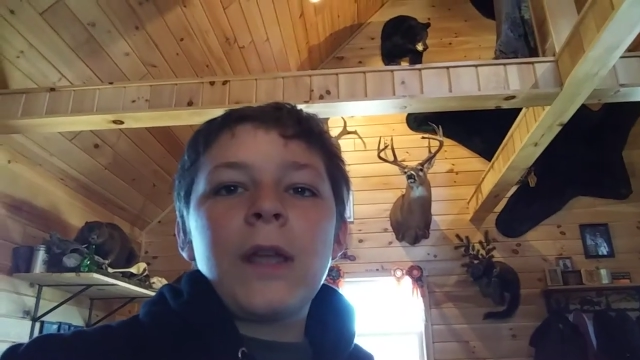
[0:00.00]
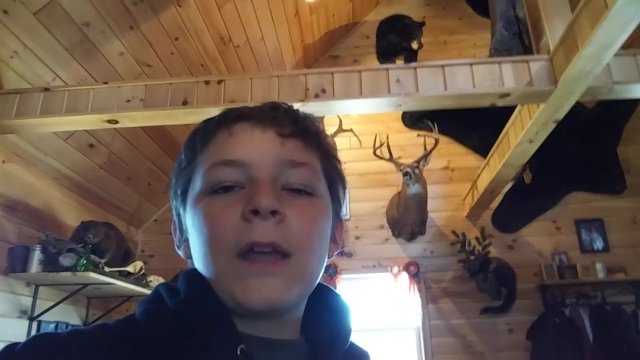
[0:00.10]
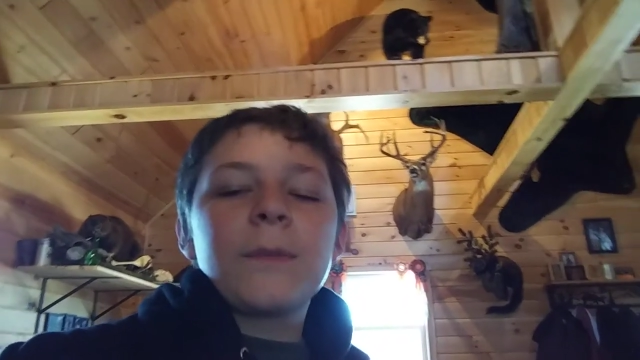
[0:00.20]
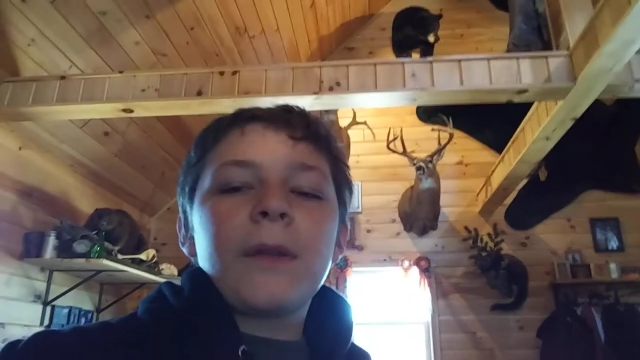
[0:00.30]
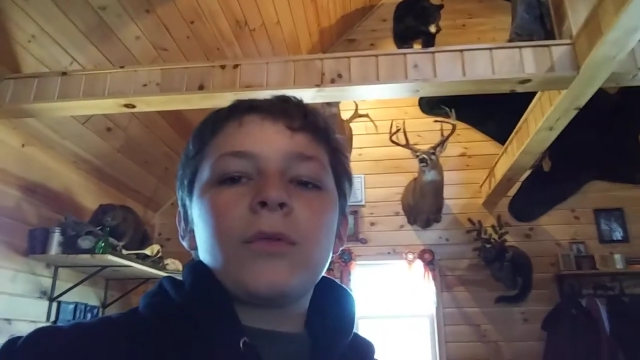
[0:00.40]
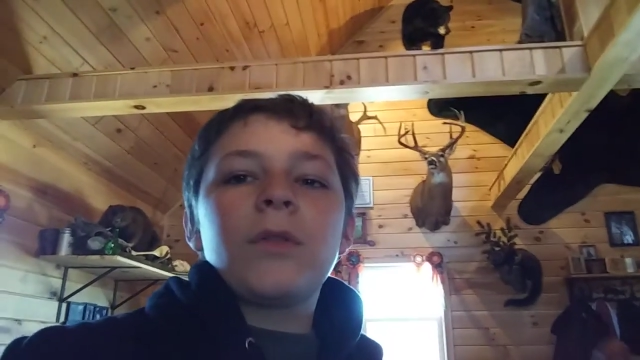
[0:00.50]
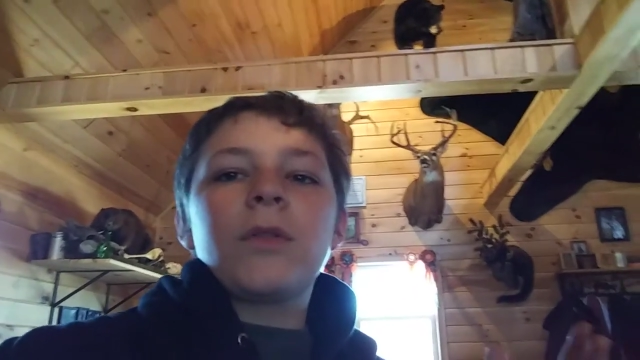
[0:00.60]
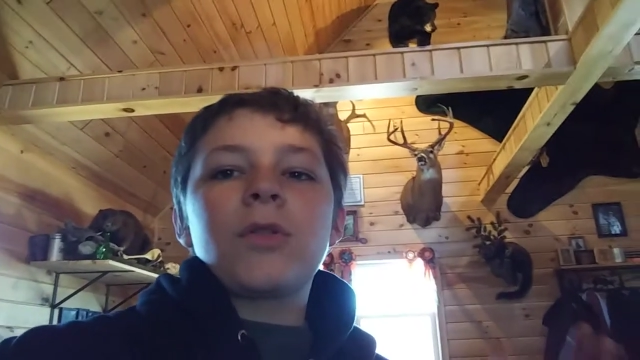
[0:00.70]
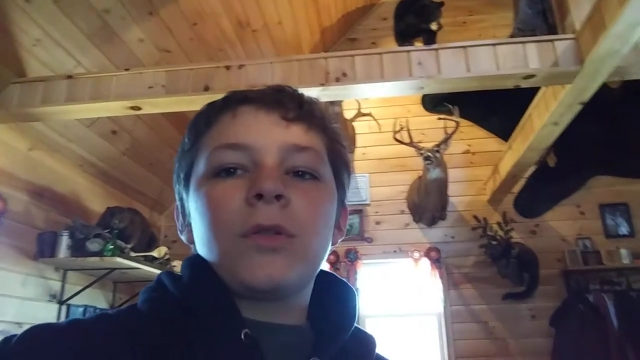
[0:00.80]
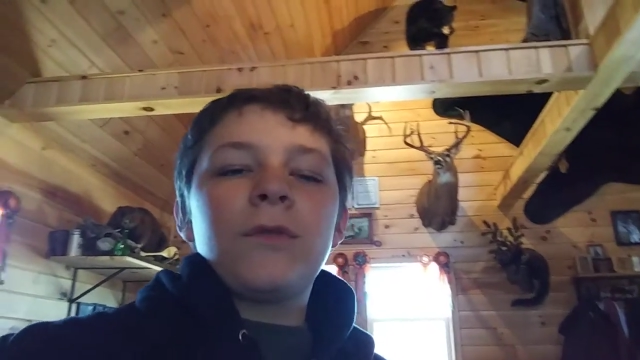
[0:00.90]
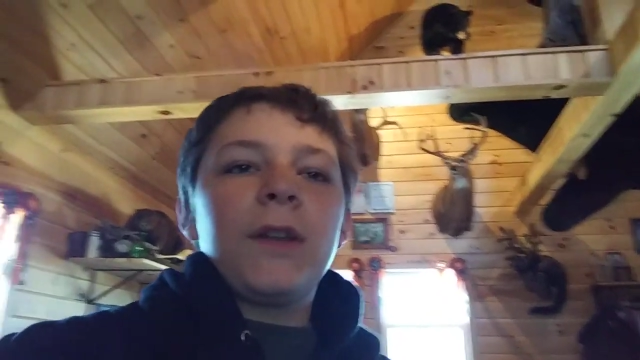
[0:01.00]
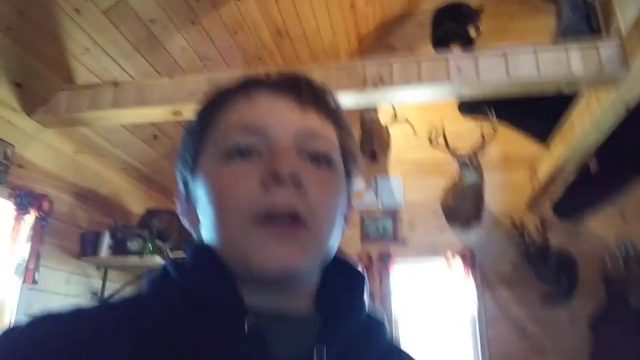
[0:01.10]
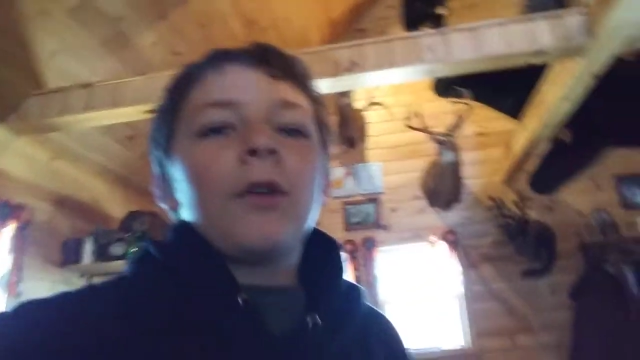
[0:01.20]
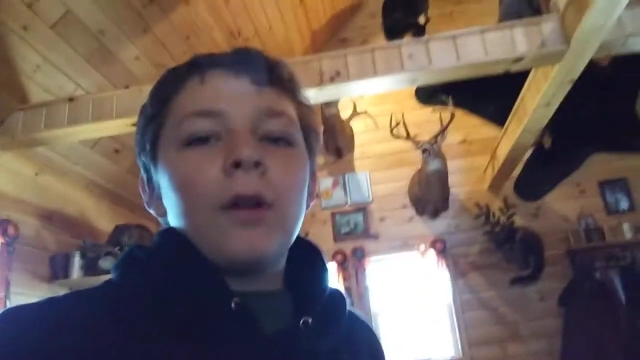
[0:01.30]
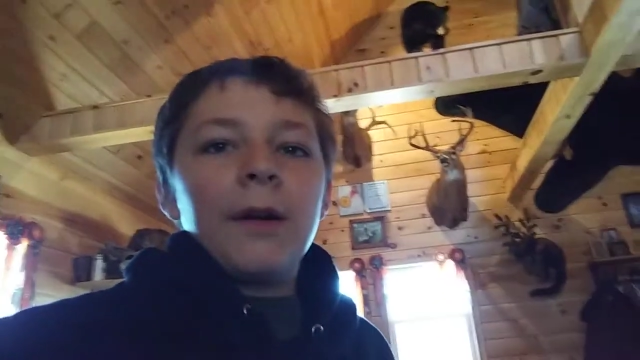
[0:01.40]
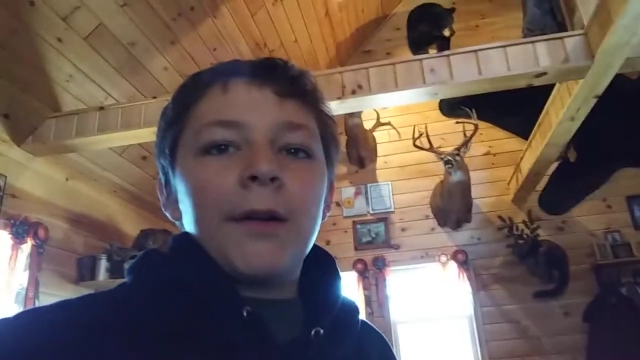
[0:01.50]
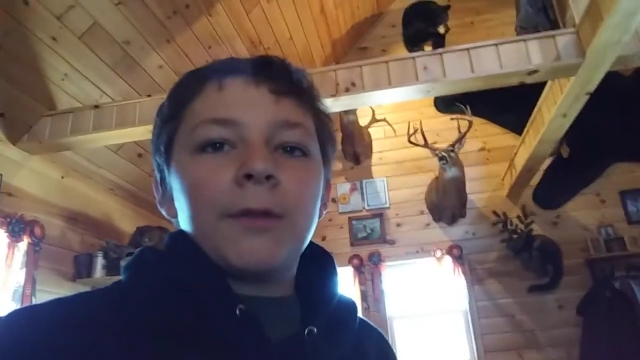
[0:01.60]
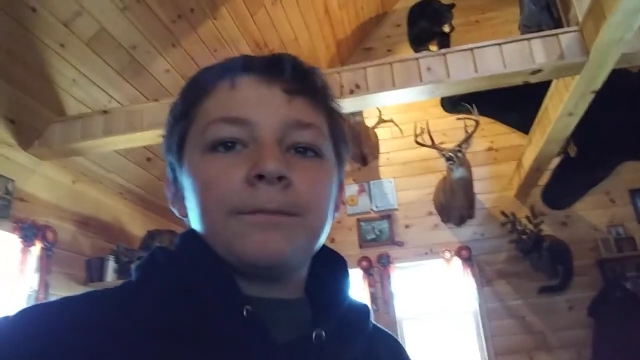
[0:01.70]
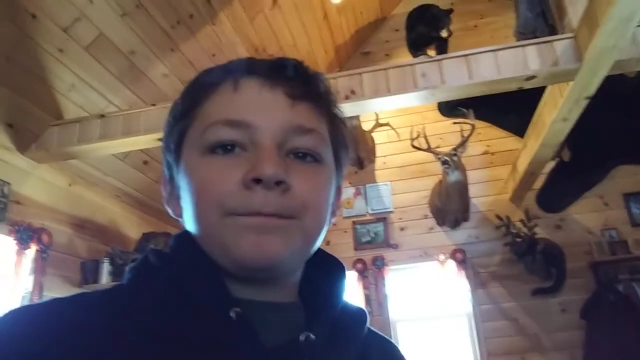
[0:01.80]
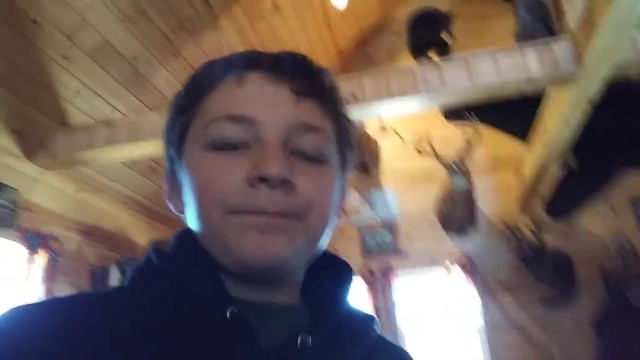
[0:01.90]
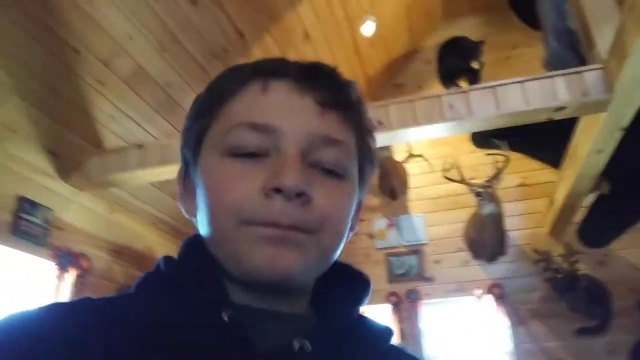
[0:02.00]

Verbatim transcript: Hey guys, back with another short video. Um,